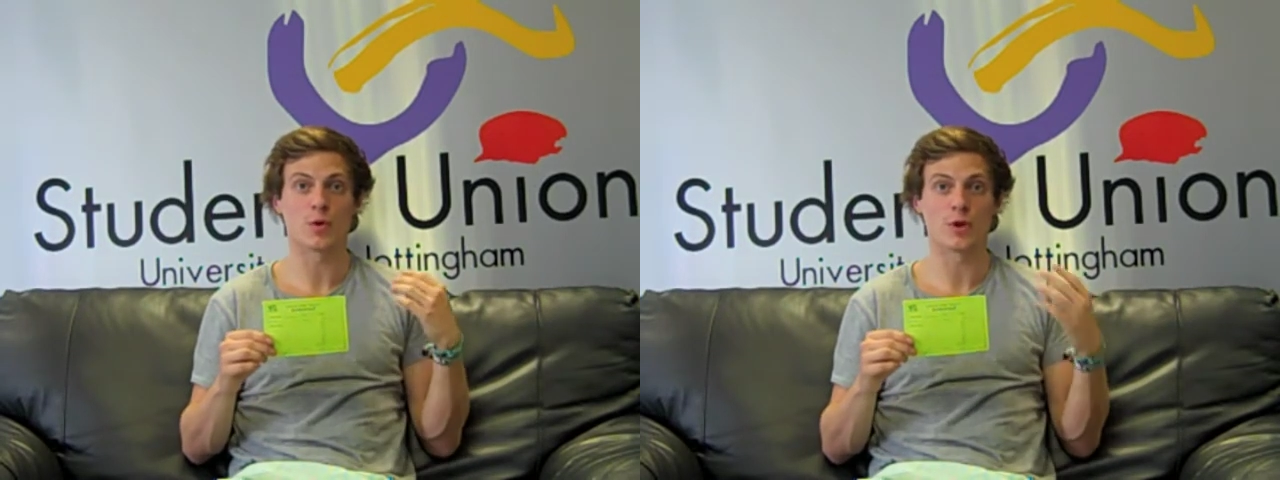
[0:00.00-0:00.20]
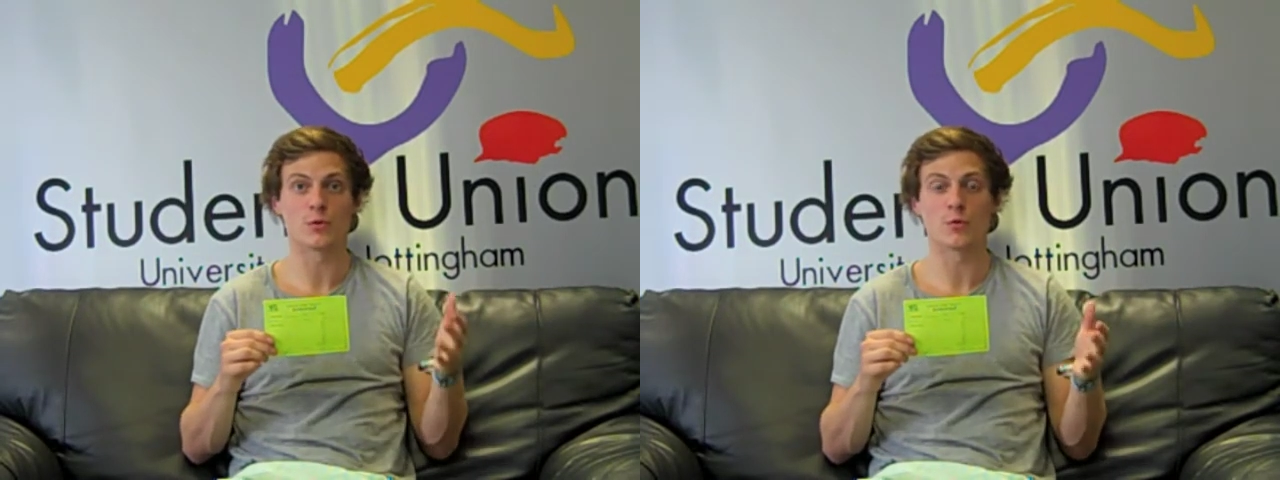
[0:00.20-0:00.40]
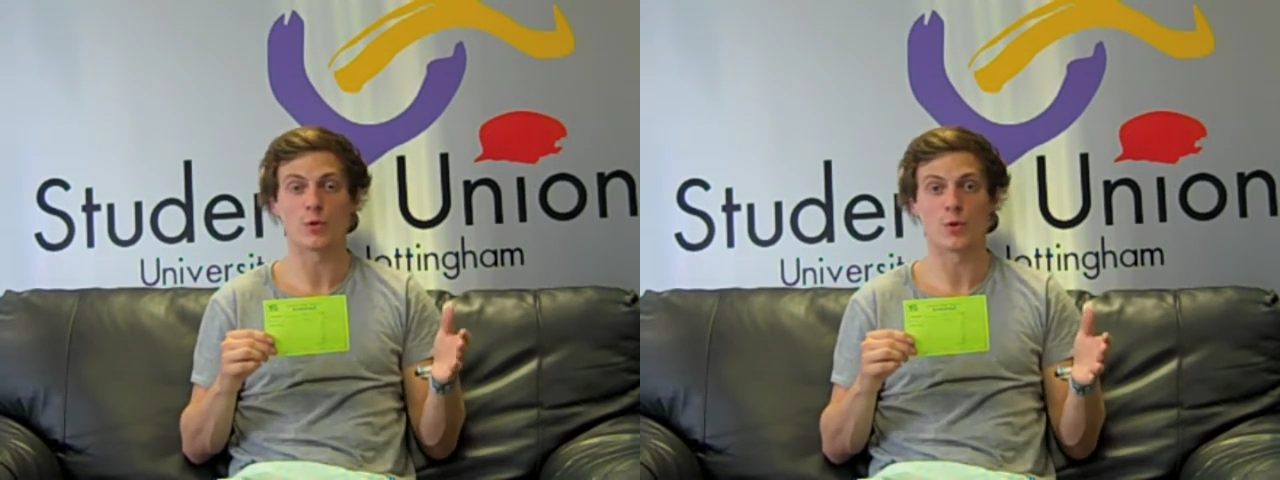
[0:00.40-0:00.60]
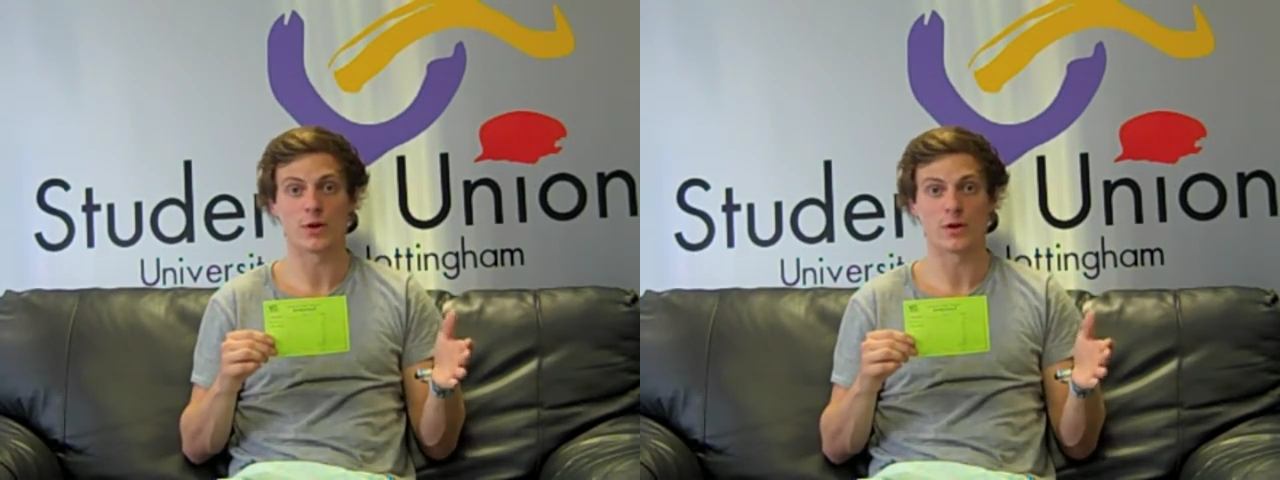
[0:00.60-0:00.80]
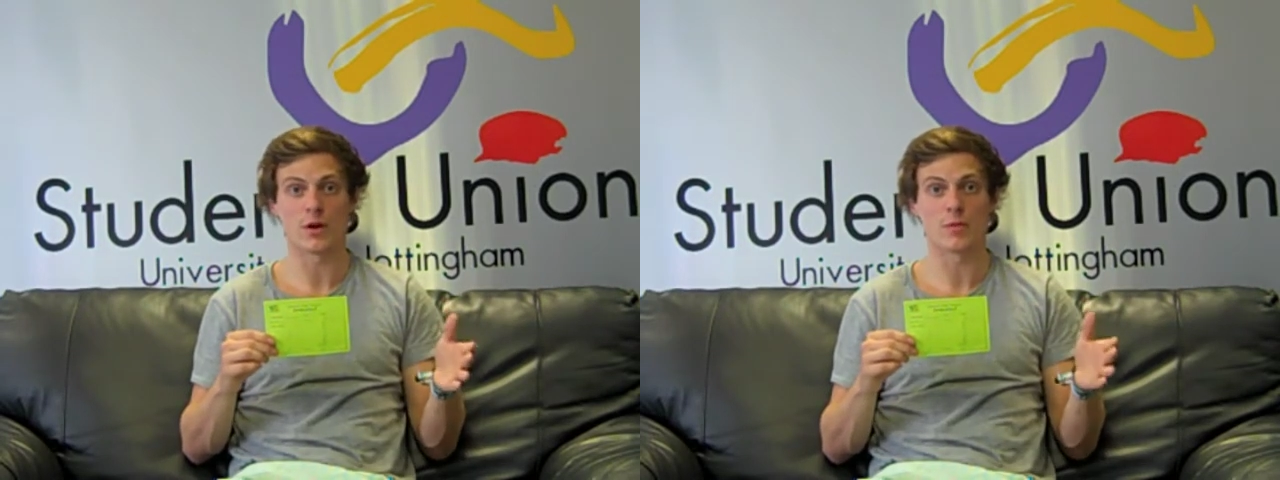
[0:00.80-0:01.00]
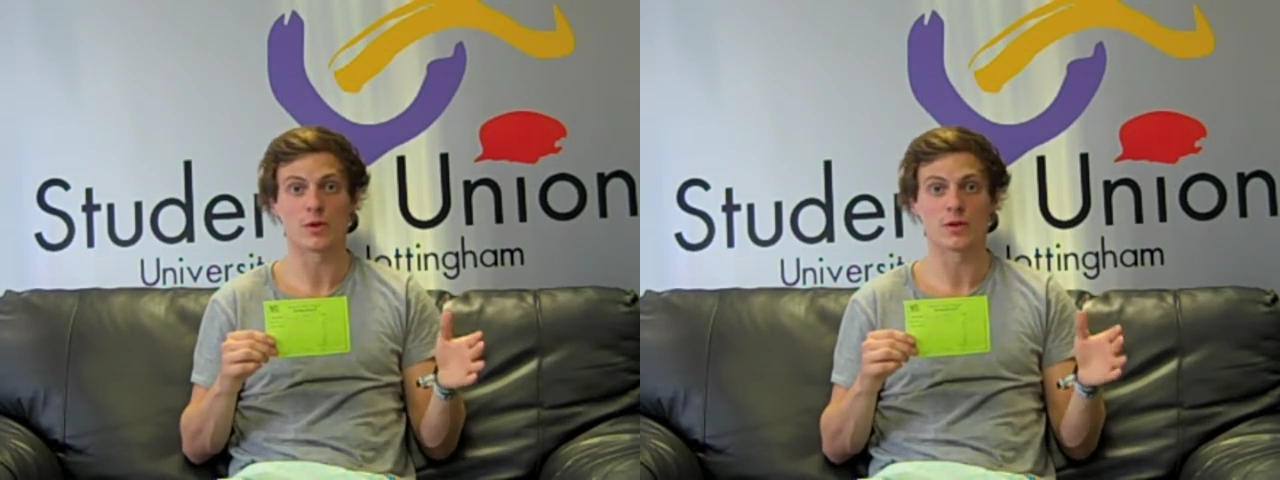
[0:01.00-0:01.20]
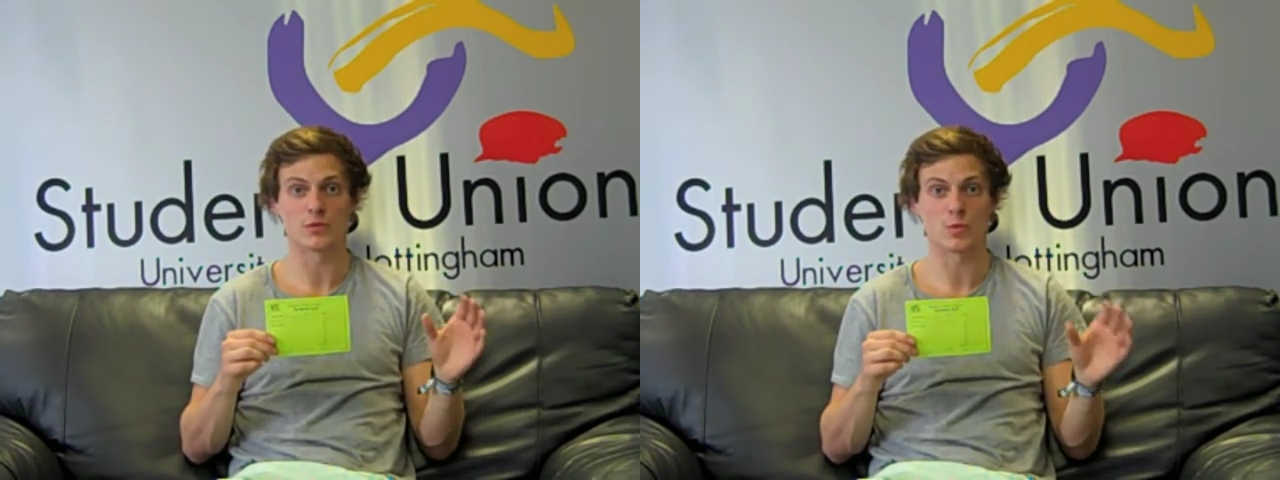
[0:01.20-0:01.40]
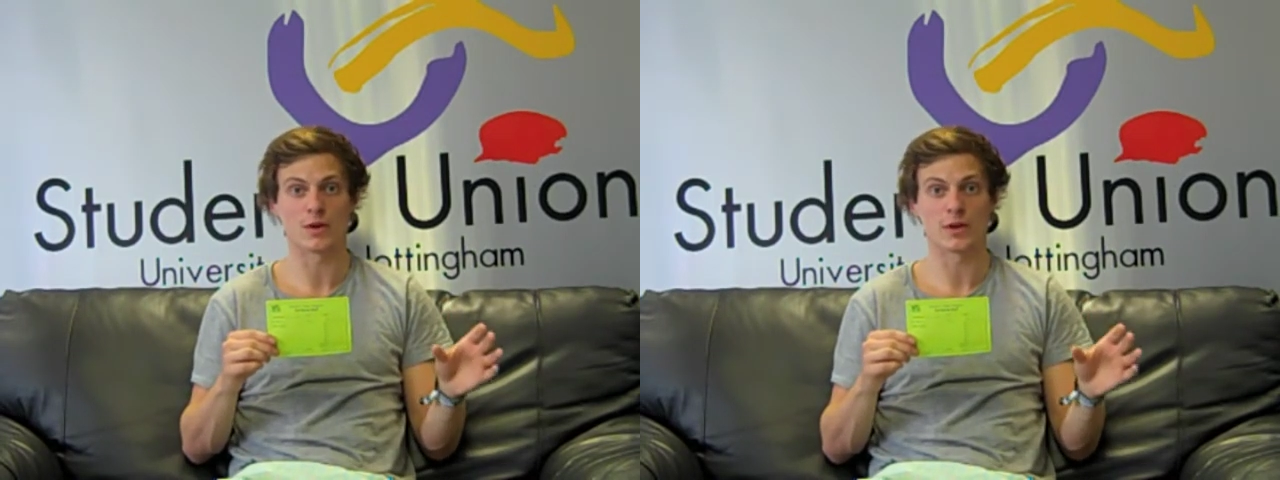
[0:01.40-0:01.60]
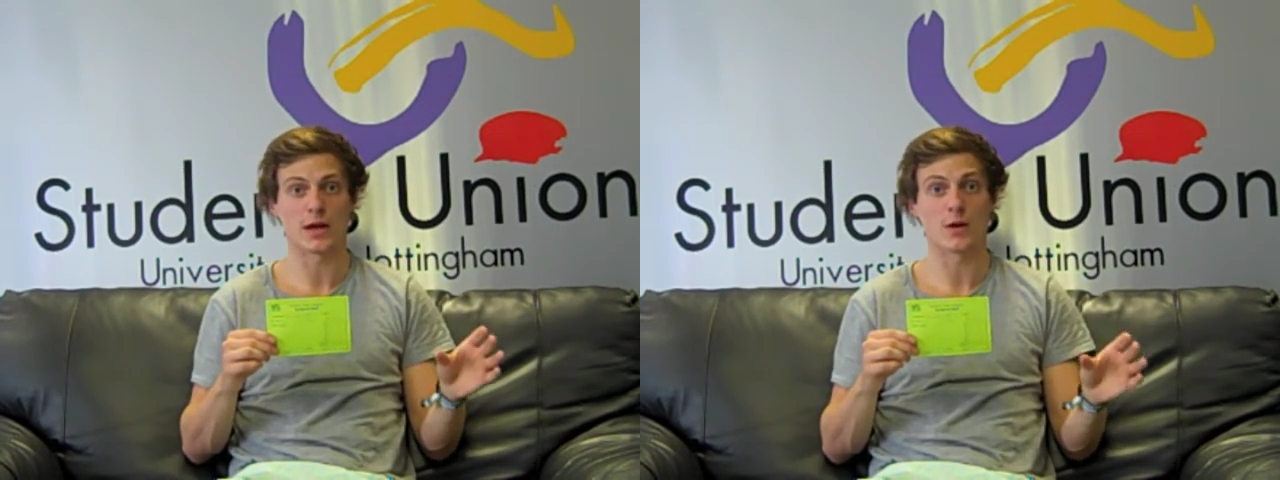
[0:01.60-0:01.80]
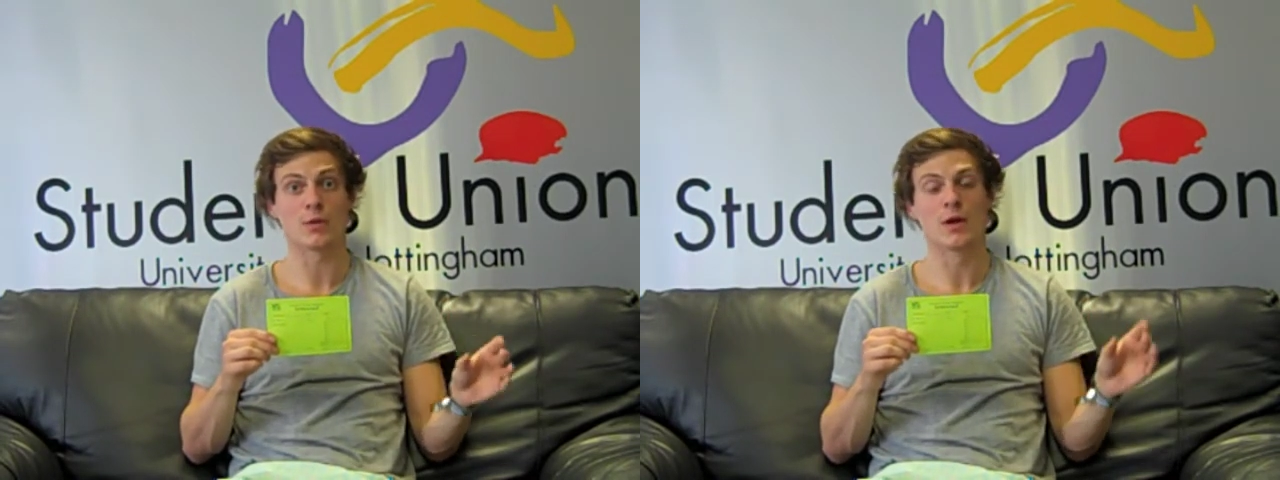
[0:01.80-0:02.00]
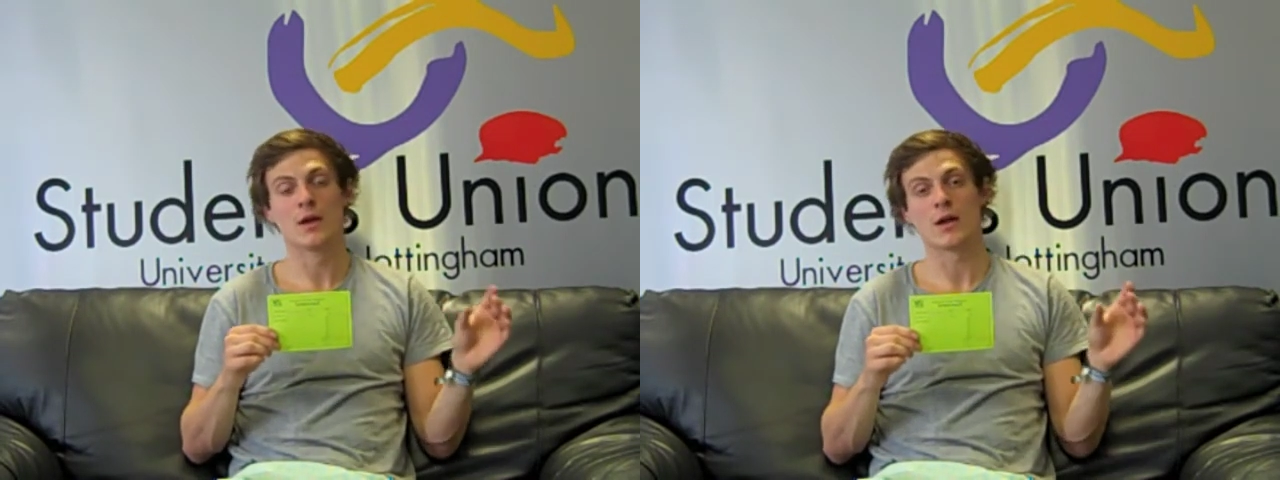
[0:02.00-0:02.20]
put in all your income into one account